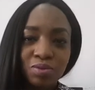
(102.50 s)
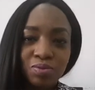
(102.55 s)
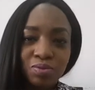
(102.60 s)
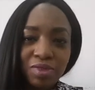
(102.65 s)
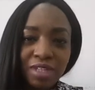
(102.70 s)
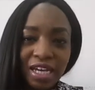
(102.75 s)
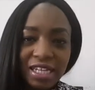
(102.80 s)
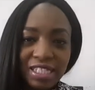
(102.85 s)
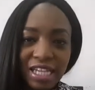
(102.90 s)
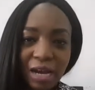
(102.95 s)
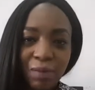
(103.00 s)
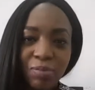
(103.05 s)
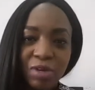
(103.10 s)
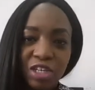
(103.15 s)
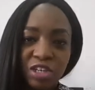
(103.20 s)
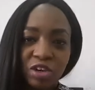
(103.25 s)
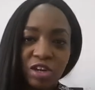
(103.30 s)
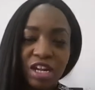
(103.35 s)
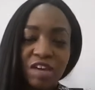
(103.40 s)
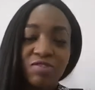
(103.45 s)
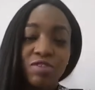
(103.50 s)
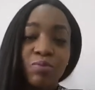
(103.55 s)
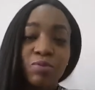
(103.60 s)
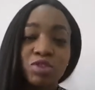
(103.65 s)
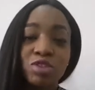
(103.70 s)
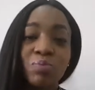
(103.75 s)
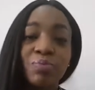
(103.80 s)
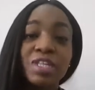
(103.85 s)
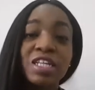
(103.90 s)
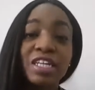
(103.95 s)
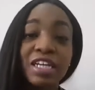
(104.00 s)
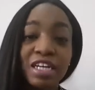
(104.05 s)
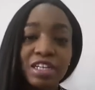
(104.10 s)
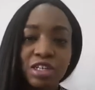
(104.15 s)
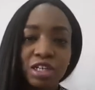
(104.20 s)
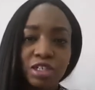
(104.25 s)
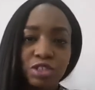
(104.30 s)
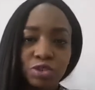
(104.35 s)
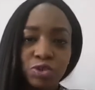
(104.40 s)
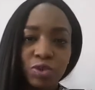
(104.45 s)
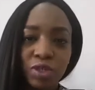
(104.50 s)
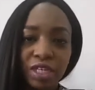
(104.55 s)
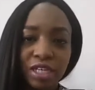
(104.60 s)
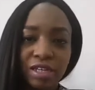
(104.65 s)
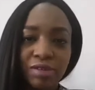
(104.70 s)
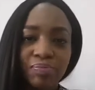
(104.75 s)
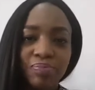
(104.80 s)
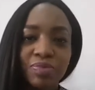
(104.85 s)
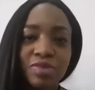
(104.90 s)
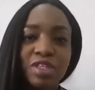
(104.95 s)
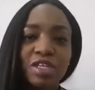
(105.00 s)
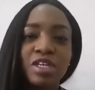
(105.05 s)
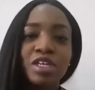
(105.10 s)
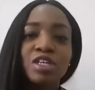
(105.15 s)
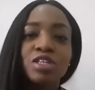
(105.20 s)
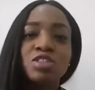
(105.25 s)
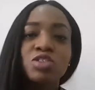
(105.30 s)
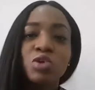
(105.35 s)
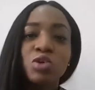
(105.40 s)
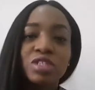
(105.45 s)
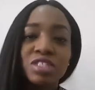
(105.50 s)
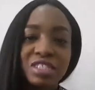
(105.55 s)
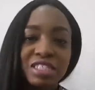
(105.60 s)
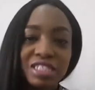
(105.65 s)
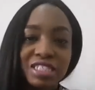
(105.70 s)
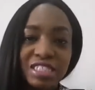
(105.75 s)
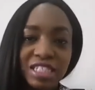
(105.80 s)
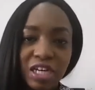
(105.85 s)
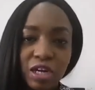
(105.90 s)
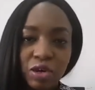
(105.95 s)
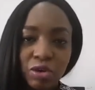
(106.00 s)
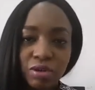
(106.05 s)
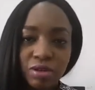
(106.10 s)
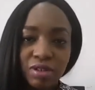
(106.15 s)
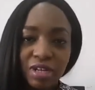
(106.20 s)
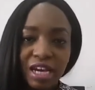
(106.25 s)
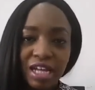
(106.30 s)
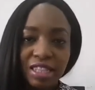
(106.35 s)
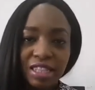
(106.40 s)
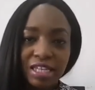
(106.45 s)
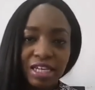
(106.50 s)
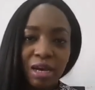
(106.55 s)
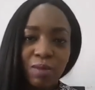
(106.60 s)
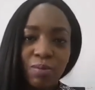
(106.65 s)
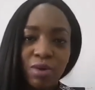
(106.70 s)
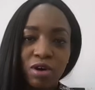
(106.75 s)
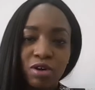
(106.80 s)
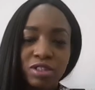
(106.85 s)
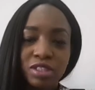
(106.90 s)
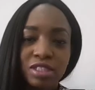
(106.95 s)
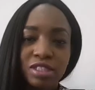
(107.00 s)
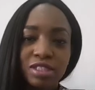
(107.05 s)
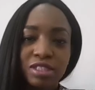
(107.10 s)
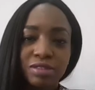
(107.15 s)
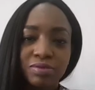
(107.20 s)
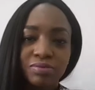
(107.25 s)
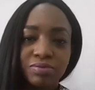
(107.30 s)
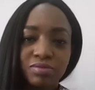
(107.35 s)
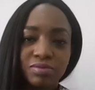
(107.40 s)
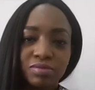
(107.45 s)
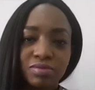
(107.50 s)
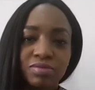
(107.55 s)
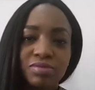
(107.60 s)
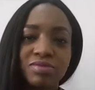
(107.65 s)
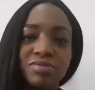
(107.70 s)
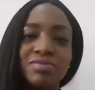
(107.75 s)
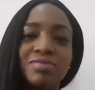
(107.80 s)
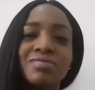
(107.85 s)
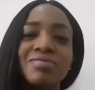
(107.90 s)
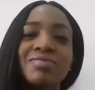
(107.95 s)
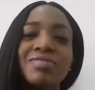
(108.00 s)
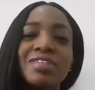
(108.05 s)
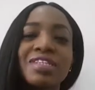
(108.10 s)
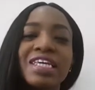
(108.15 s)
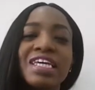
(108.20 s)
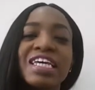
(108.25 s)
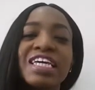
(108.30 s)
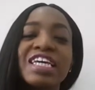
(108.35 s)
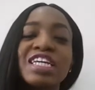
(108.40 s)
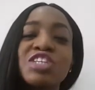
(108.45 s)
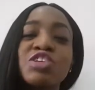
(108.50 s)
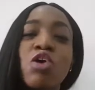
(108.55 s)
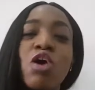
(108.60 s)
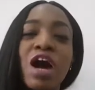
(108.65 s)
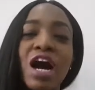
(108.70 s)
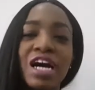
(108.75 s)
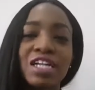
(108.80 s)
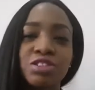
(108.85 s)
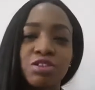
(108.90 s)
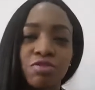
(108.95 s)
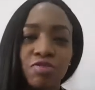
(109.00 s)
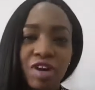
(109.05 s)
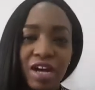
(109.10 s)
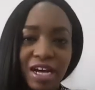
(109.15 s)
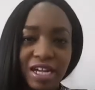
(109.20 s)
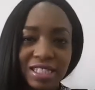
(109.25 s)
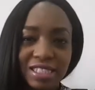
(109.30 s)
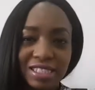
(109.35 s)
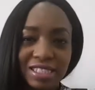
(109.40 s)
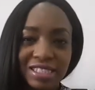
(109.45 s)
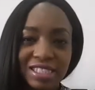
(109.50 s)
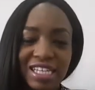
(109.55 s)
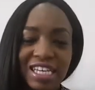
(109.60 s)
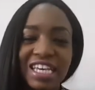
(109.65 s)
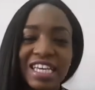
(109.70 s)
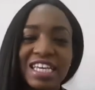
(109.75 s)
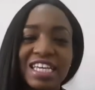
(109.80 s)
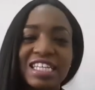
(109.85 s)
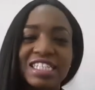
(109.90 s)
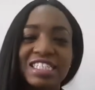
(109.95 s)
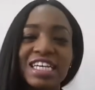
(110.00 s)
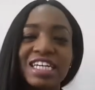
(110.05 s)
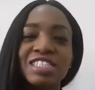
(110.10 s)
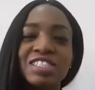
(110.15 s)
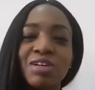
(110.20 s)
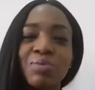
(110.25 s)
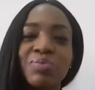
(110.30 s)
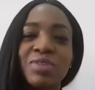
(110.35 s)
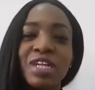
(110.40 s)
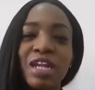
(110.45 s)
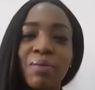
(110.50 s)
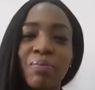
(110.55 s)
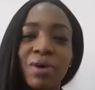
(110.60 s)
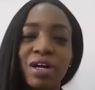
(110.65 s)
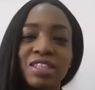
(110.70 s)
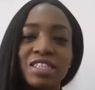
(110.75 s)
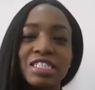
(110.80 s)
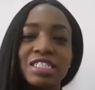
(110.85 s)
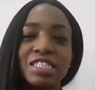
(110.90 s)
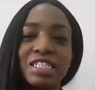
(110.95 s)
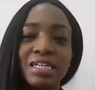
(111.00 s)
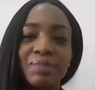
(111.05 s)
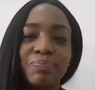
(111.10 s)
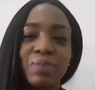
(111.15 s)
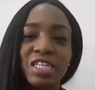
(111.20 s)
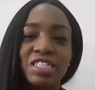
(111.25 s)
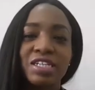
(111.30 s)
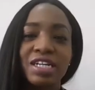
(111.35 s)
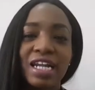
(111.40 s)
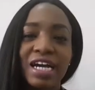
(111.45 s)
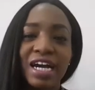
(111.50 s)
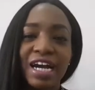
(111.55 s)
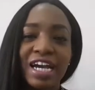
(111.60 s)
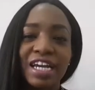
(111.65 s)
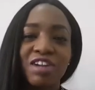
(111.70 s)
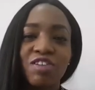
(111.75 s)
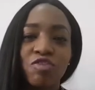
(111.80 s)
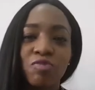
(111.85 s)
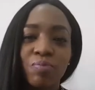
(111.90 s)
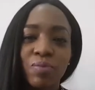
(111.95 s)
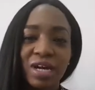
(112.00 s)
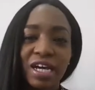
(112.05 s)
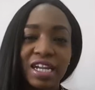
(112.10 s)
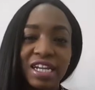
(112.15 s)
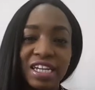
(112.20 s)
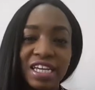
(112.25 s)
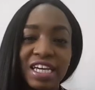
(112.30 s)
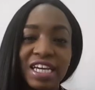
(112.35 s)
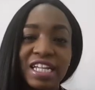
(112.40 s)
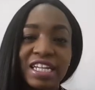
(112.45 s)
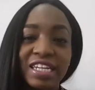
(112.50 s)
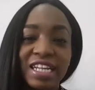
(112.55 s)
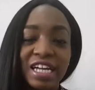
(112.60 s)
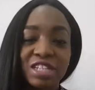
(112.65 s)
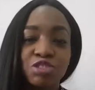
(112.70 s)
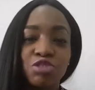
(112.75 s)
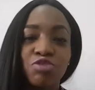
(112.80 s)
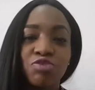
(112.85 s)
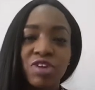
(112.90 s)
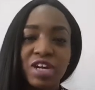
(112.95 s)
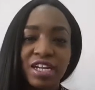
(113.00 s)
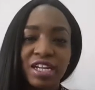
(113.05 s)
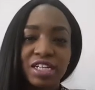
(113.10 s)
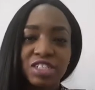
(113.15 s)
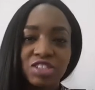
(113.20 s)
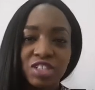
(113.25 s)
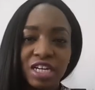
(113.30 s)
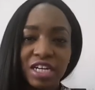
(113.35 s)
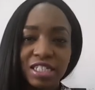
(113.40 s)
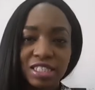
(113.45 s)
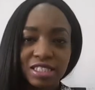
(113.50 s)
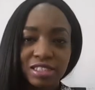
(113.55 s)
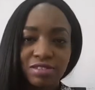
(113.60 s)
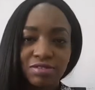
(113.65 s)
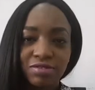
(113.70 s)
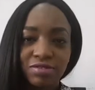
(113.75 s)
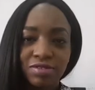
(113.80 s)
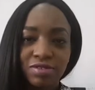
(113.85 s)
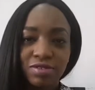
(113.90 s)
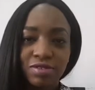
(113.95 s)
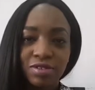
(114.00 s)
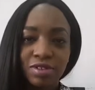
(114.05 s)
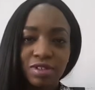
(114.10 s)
that's happening in your life. There must be something that you are doing. So sit down and think about it. In your heart of hearts, is there something about this particular kind of man that you find attractive?